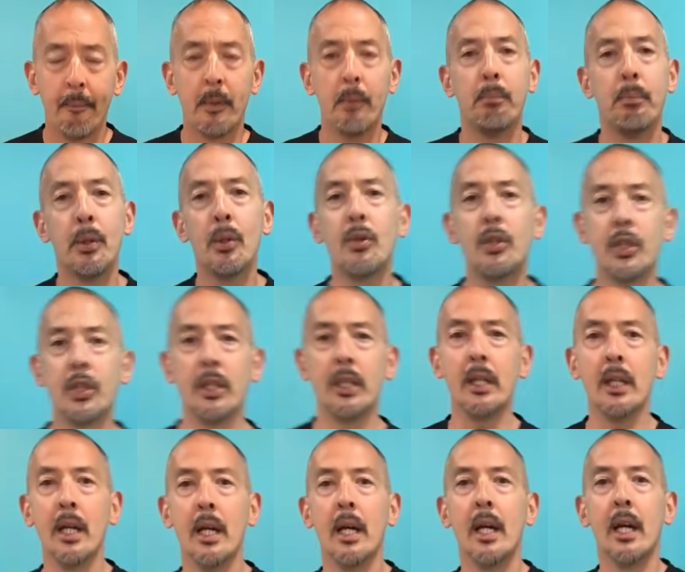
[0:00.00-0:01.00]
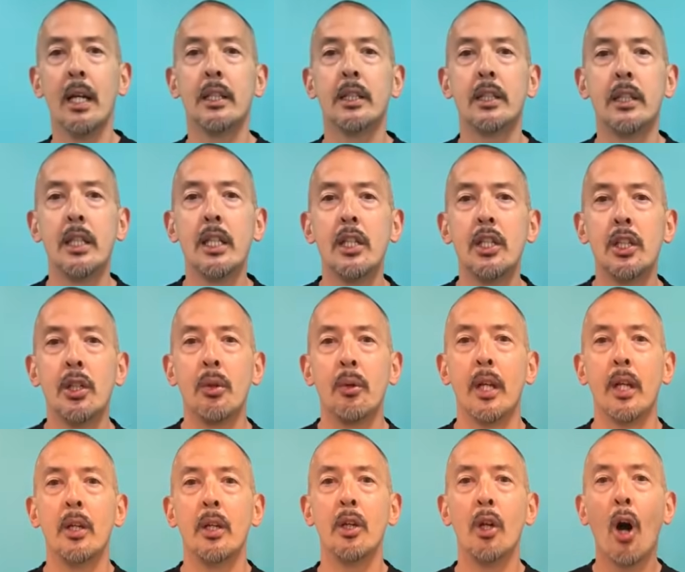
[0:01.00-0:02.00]
BUG is teaching you
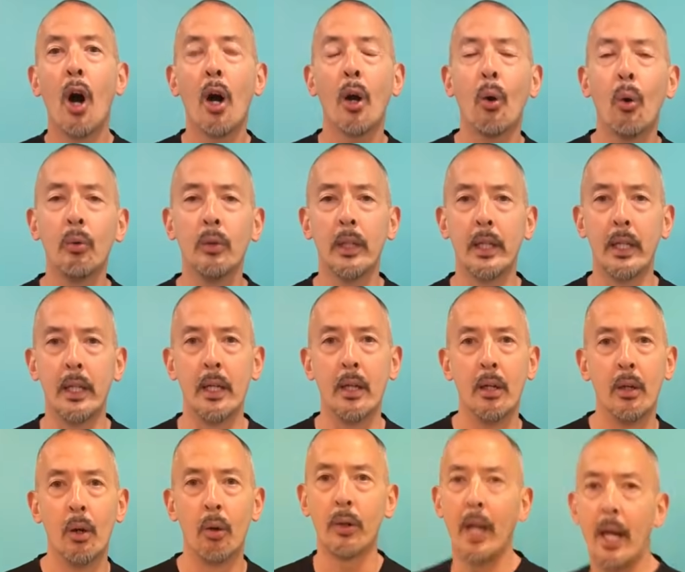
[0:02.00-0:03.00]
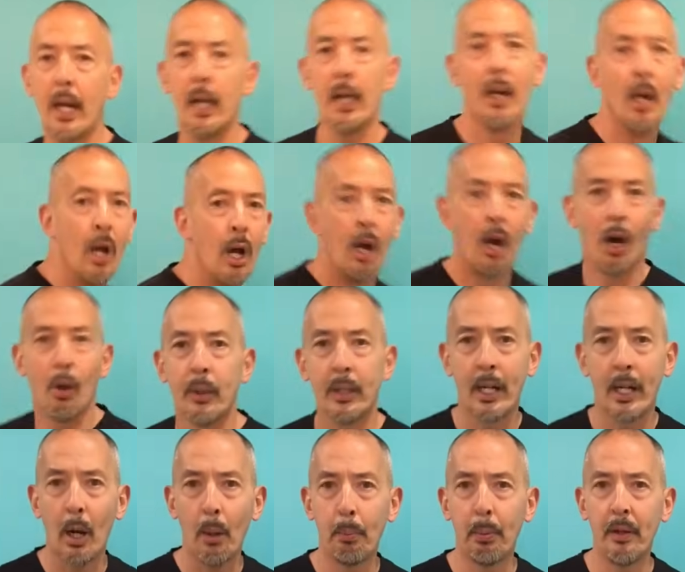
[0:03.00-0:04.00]
that not only, okay, are we
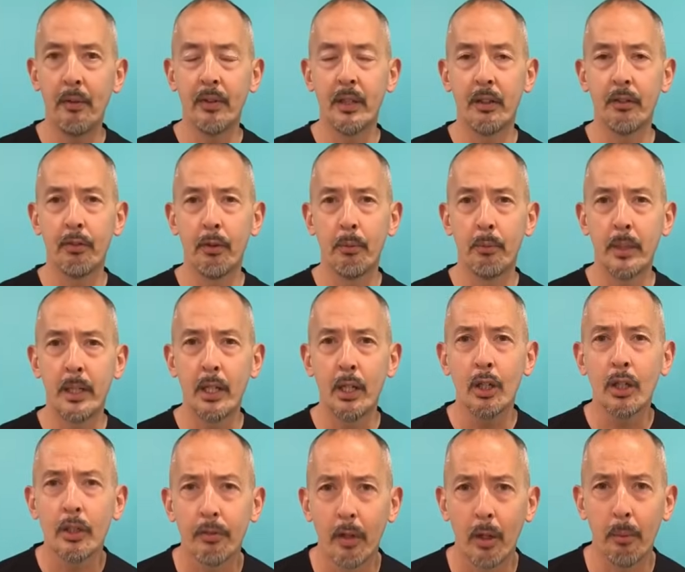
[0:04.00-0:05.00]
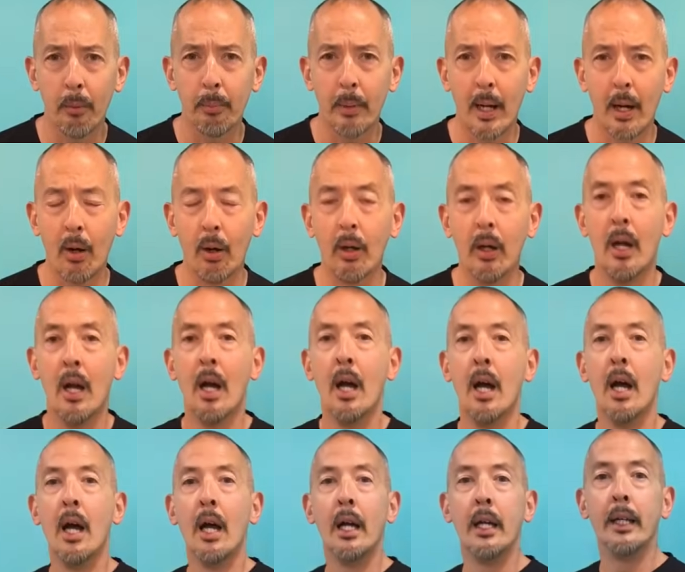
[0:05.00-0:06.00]
now pivoting from here to develop power,
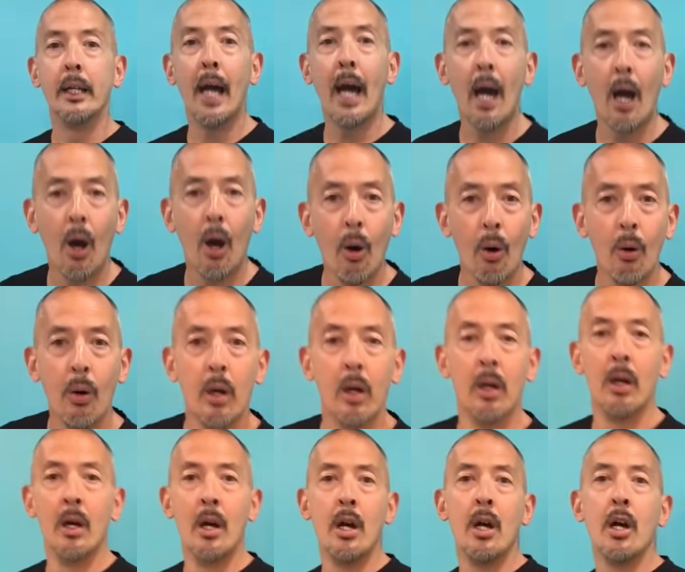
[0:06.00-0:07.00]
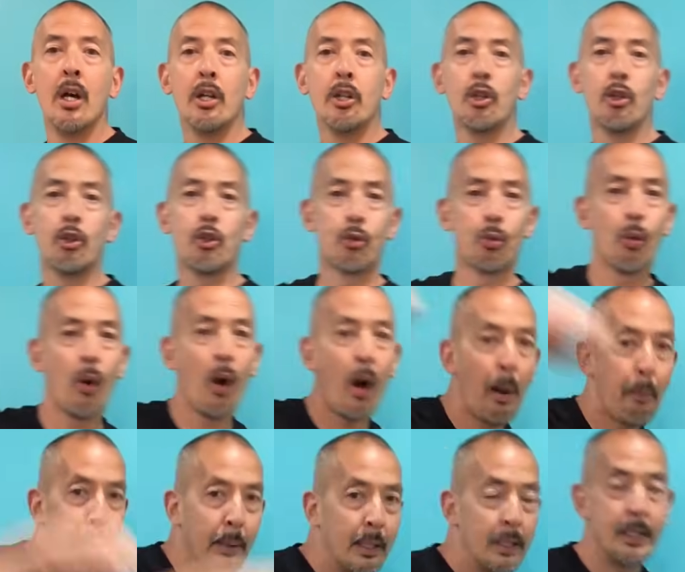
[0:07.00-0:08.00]
now you're
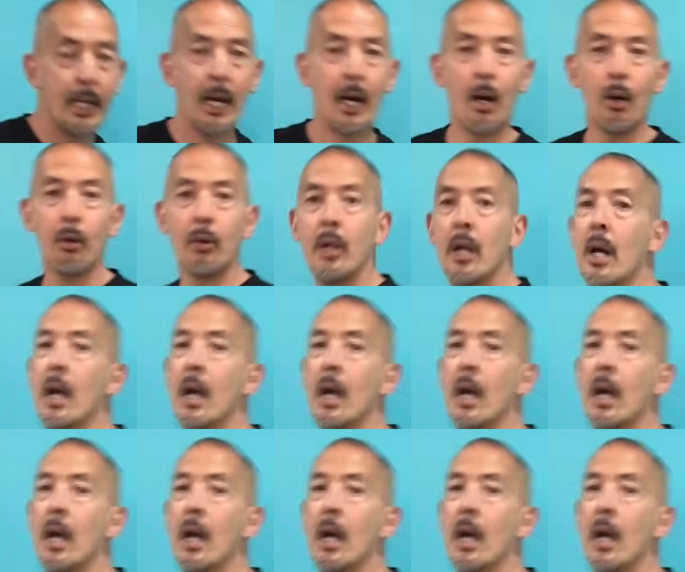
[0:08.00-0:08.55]
dropping down